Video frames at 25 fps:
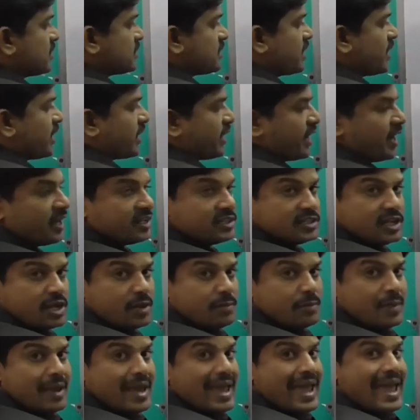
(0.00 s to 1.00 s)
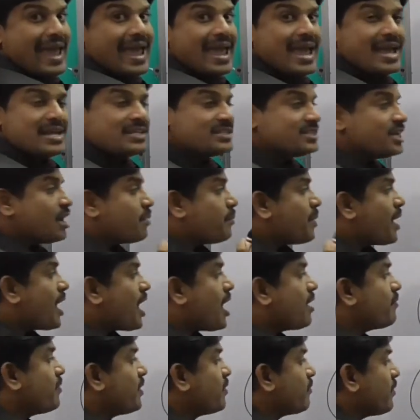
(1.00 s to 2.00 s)
just like enzyme. Enzyme
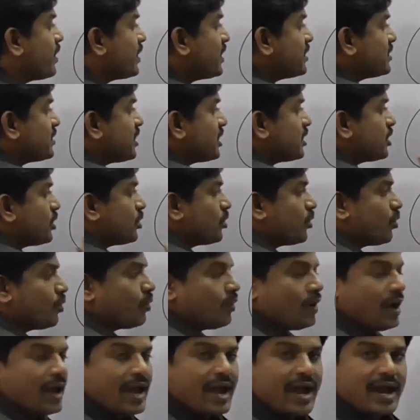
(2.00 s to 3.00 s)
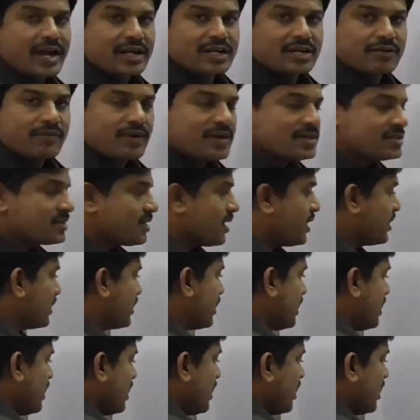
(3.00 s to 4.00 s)
having what is that, you know, activate site.